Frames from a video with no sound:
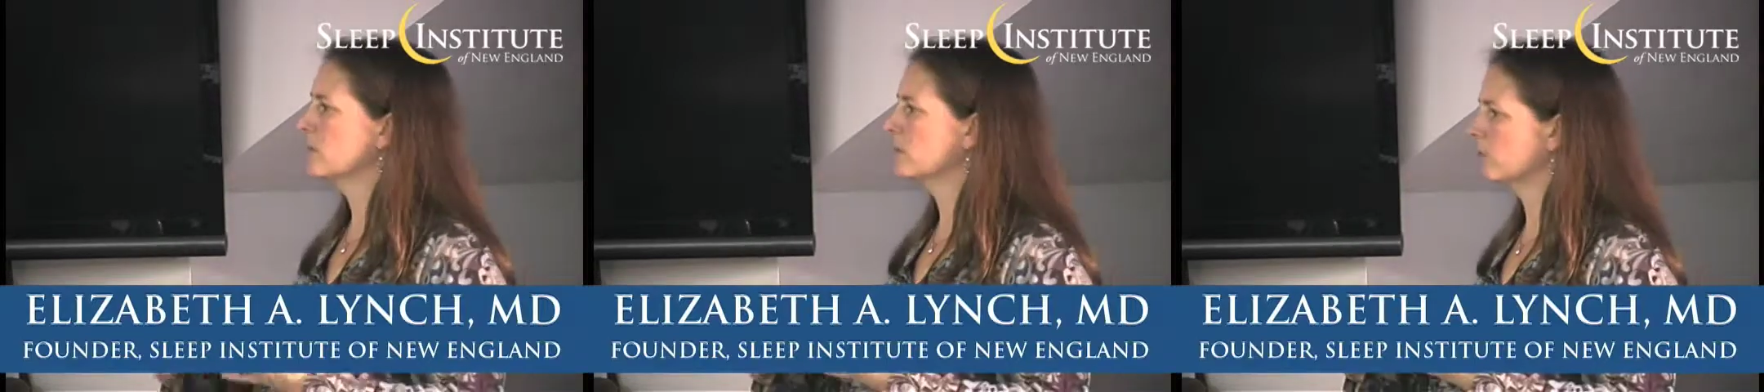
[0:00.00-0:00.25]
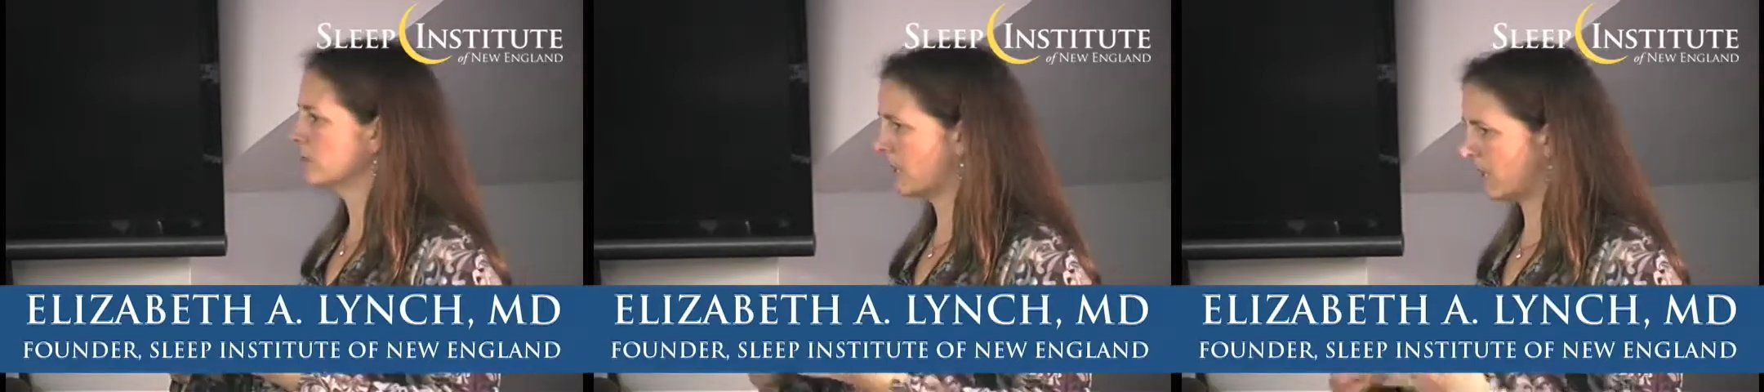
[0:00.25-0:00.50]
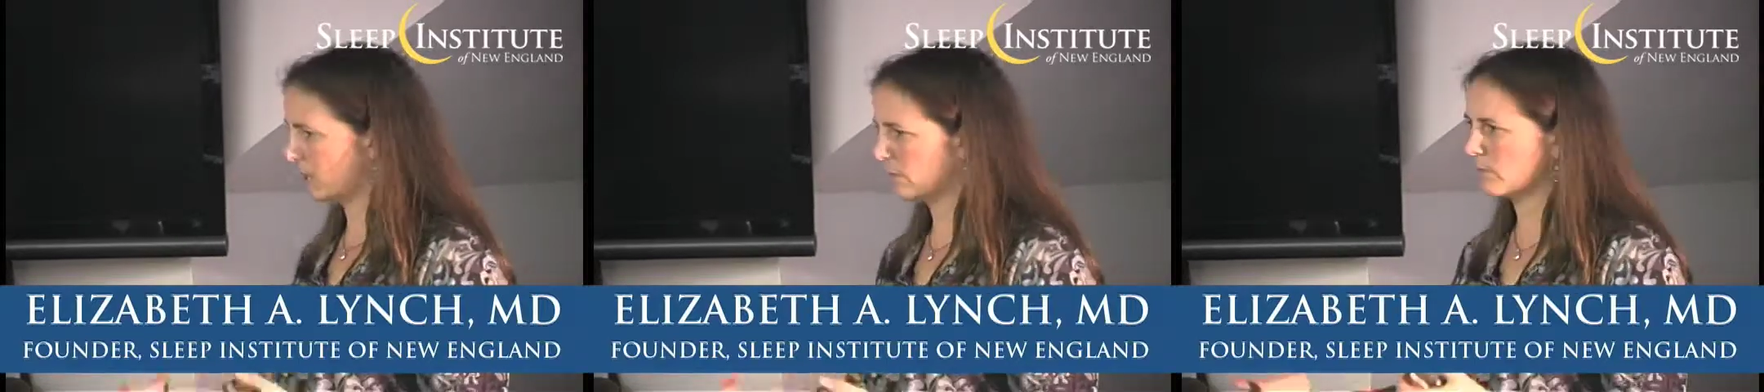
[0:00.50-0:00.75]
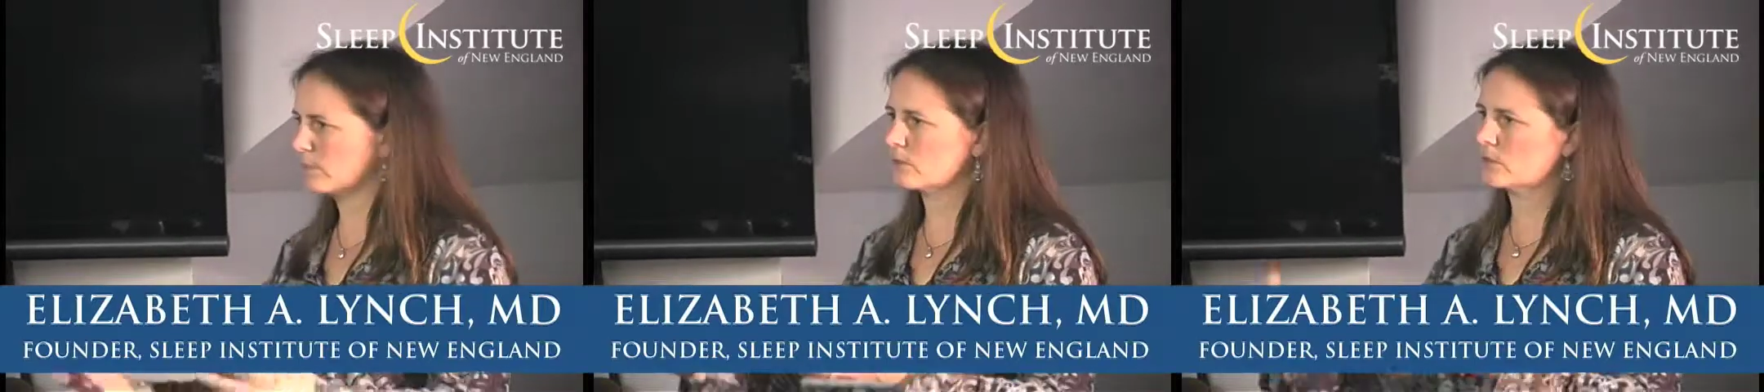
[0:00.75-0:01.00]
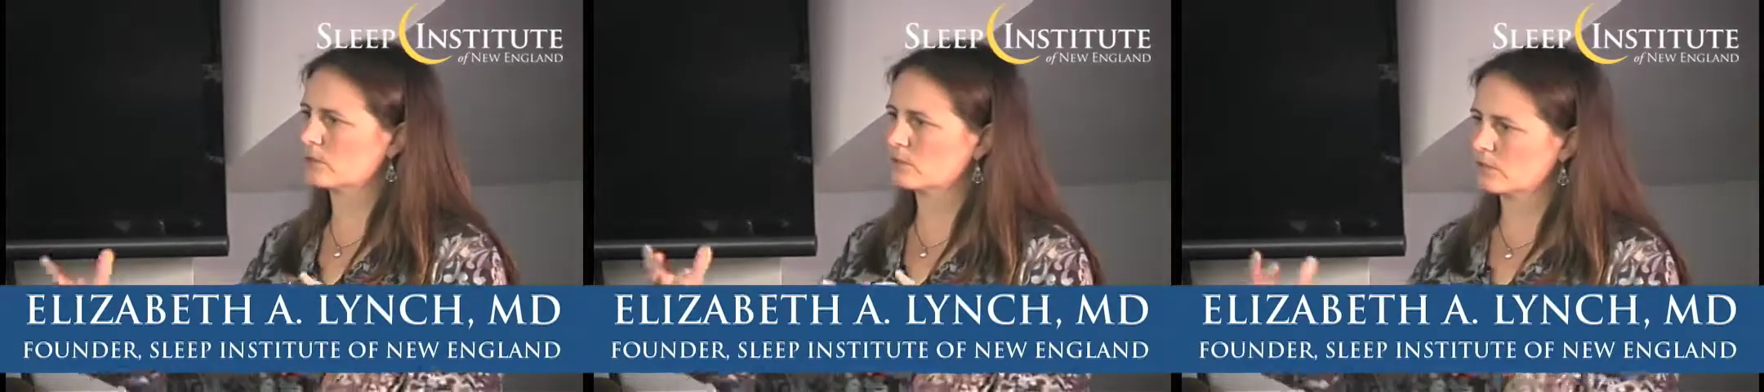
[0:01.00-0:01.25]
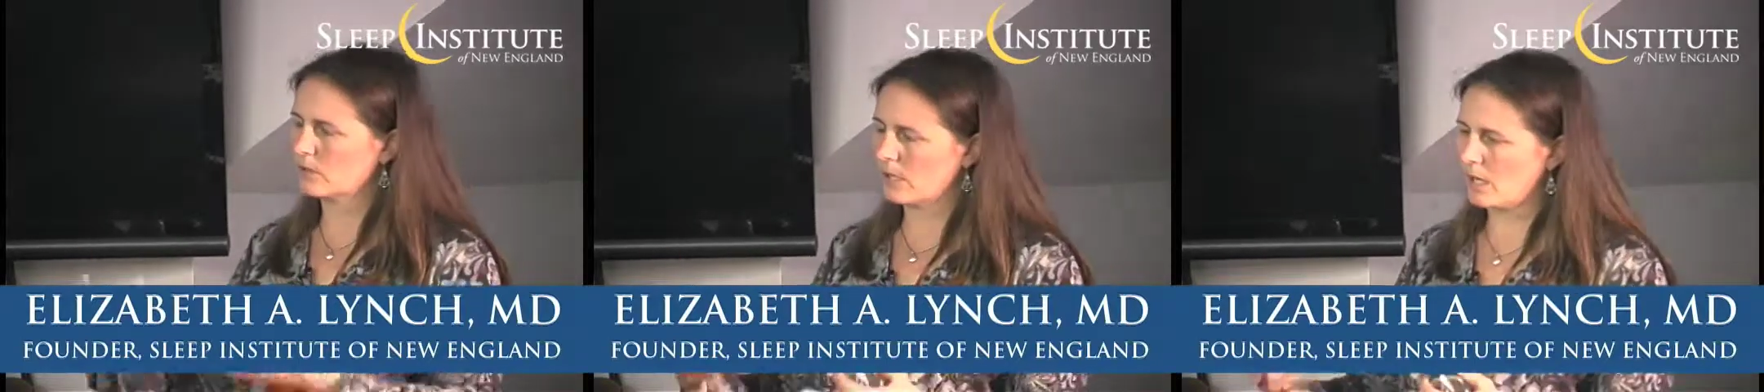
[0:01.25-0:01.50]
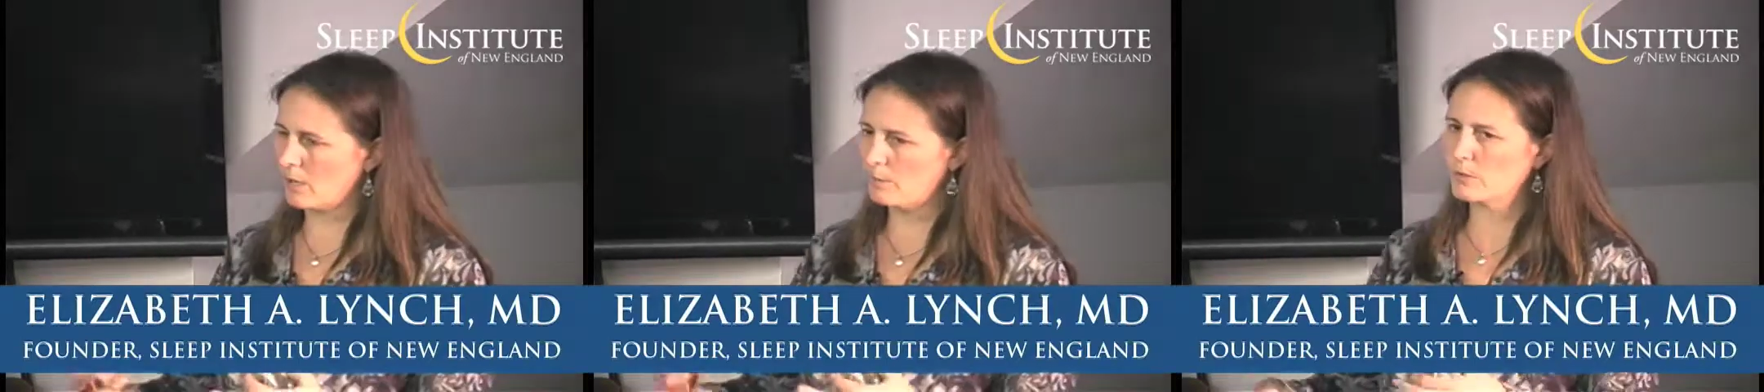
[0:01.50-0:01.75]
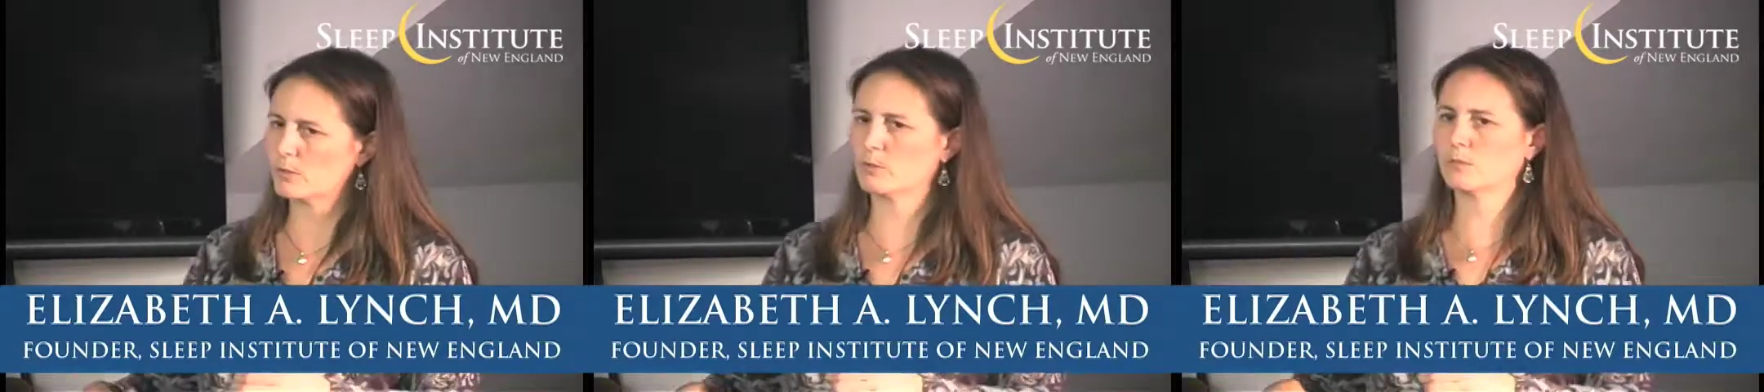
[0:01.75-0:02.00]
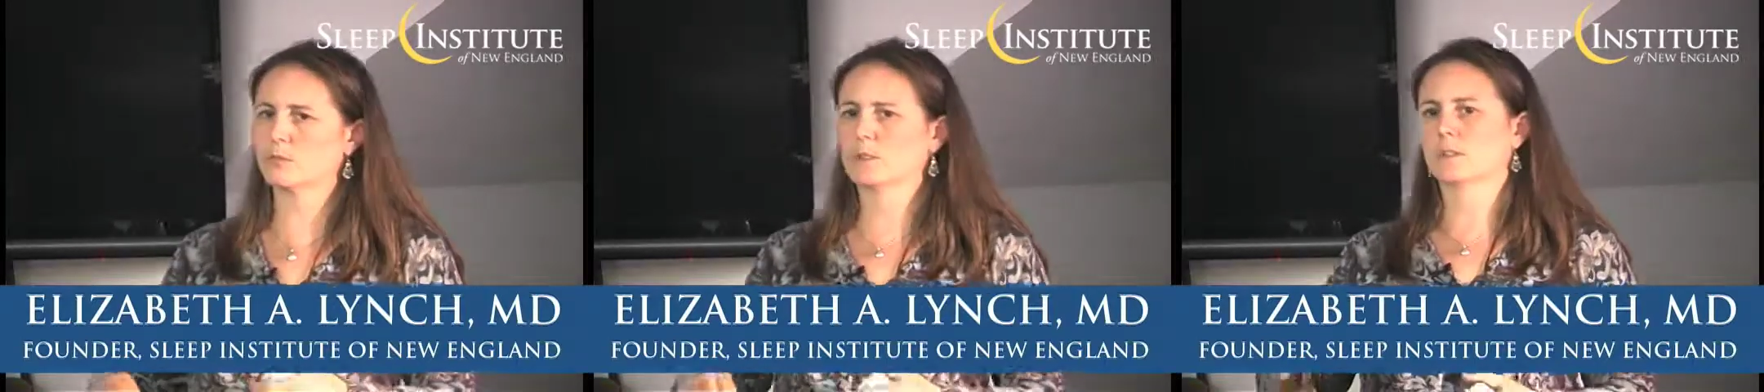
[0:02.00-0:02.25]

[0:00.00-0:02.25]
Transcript: You tell them that it's just going to help you.